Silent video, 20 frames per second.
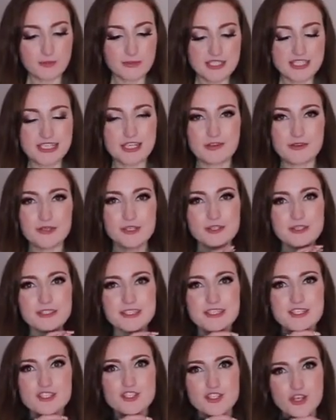the material
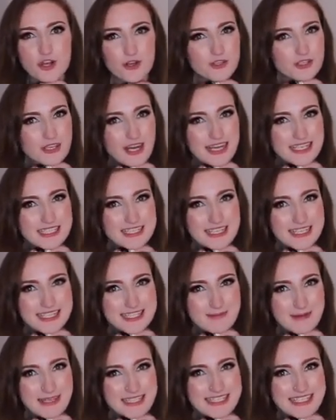is so nice
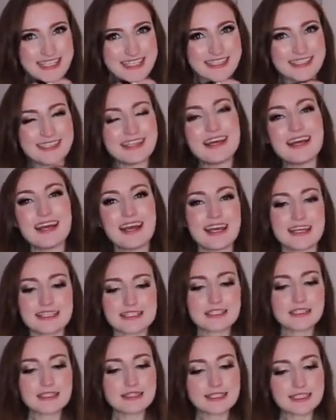against my skin.
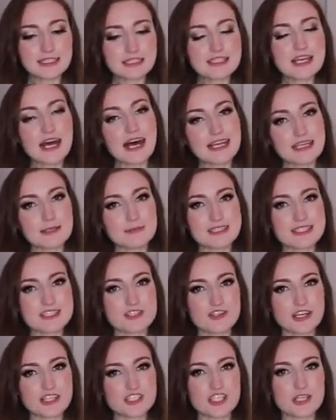It's a little tiny bit
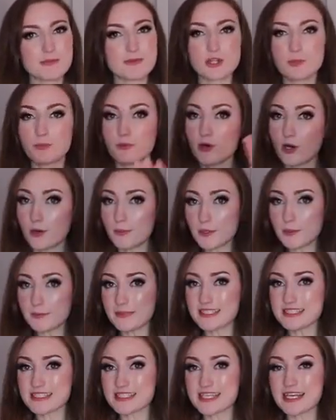stretchy, but the problem
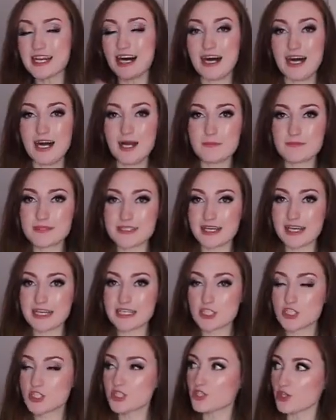is the arms
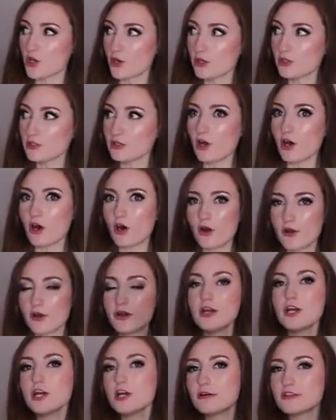are so
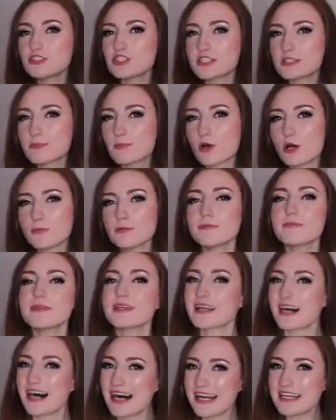long, which is a problem
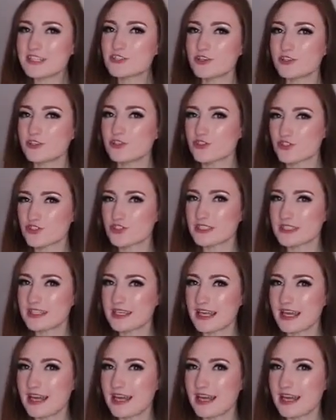that I don't usually